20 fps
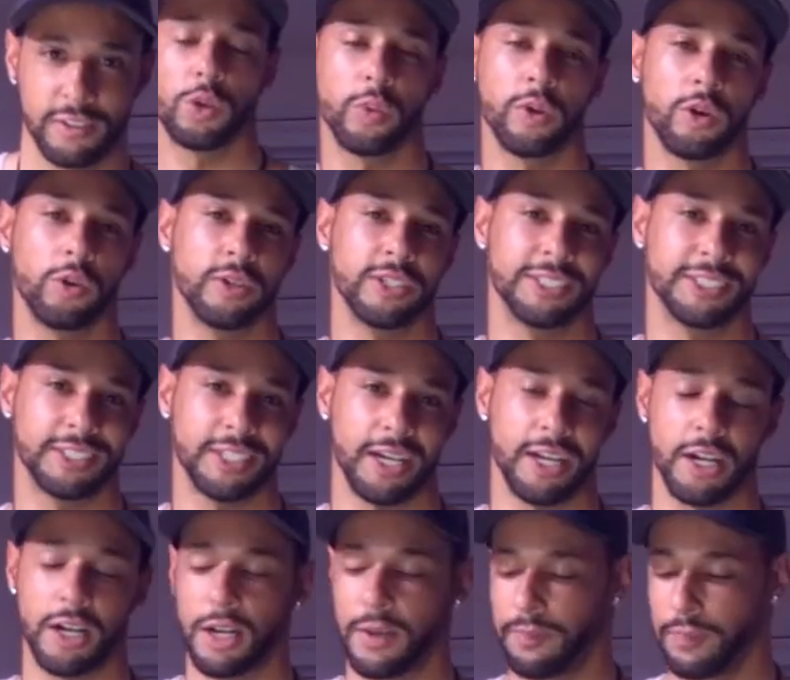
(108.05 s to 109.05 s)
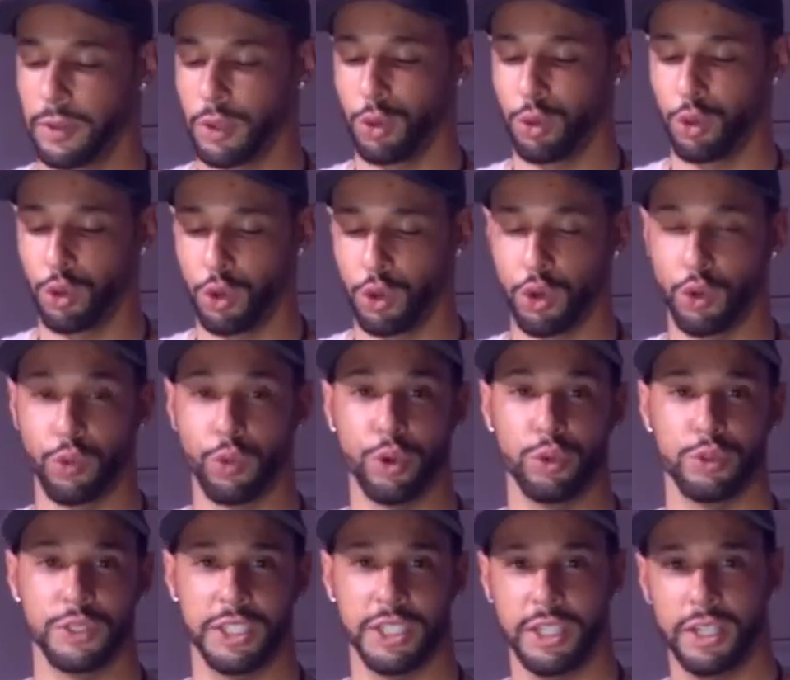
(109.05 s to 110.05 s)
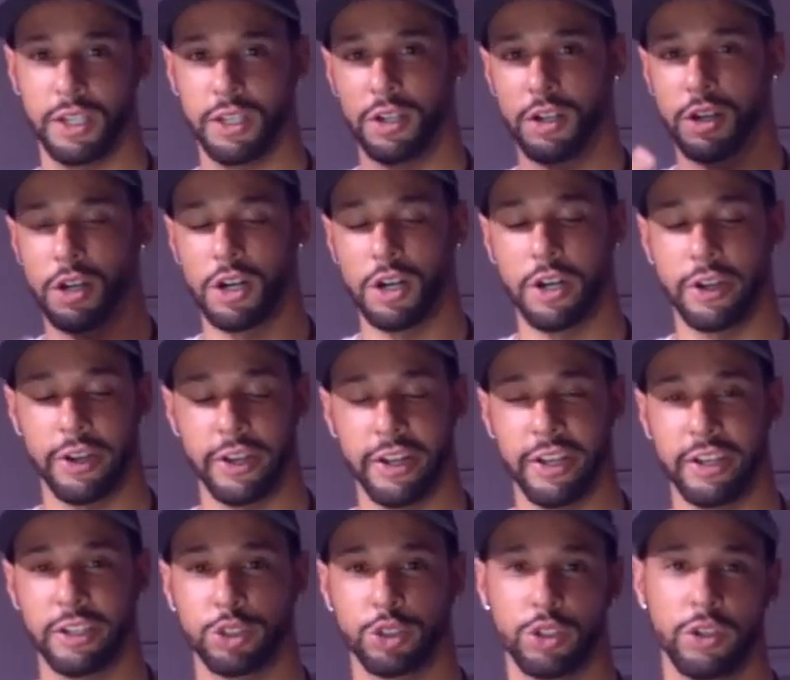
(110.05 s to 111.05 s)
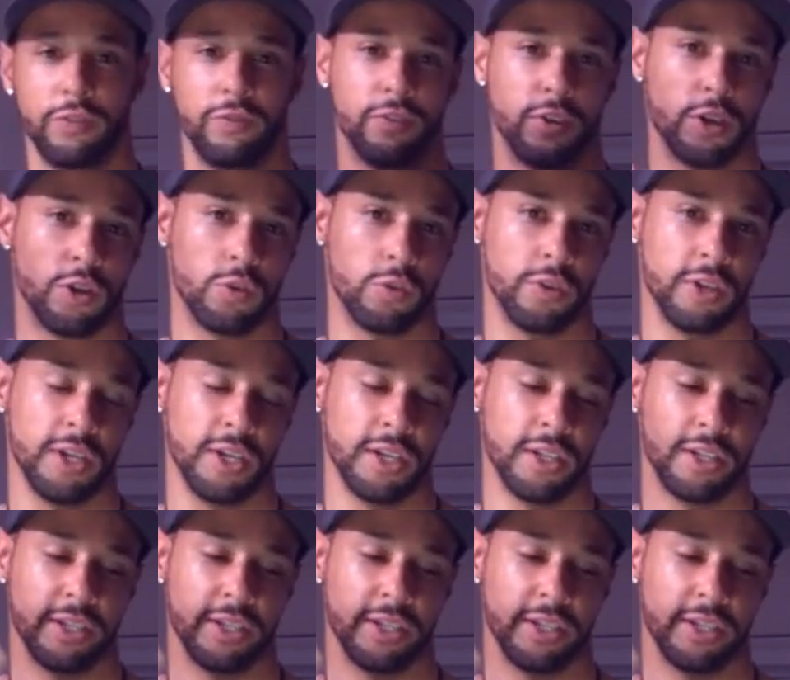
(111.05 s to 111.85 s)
So we're going to set up the Google routine on an Android phone.